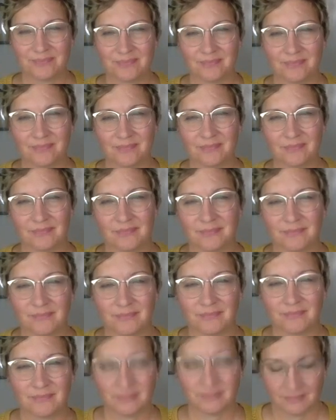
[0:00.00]

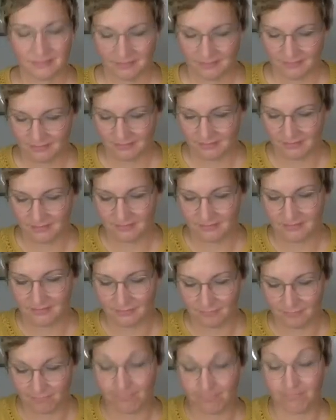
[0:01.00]

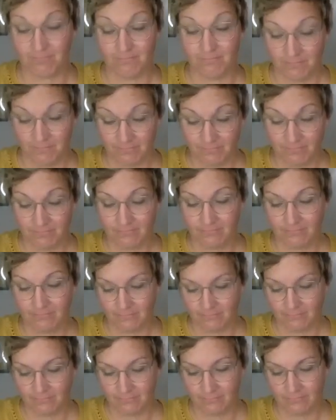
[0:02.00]

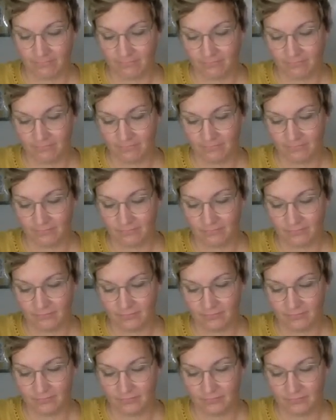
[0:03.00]

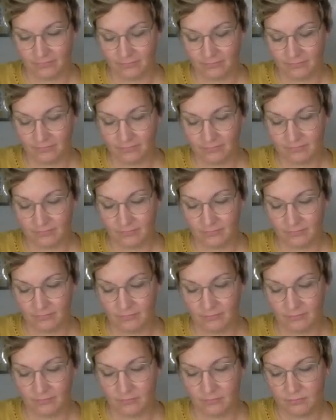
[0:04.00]

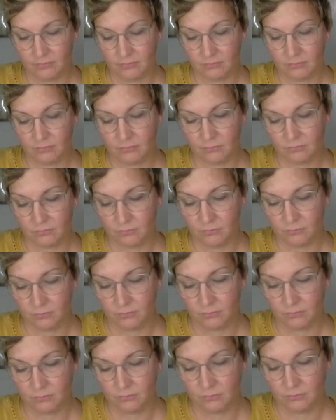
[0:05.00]

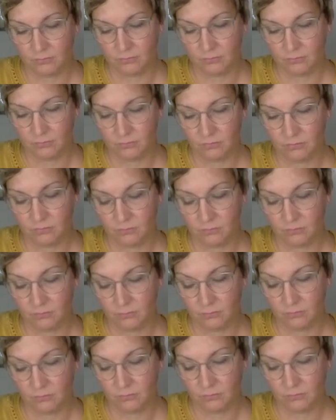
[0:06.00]

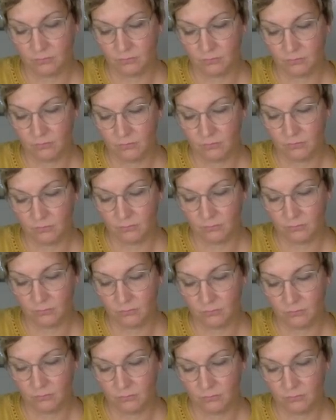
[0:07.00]
This person isn't speaking.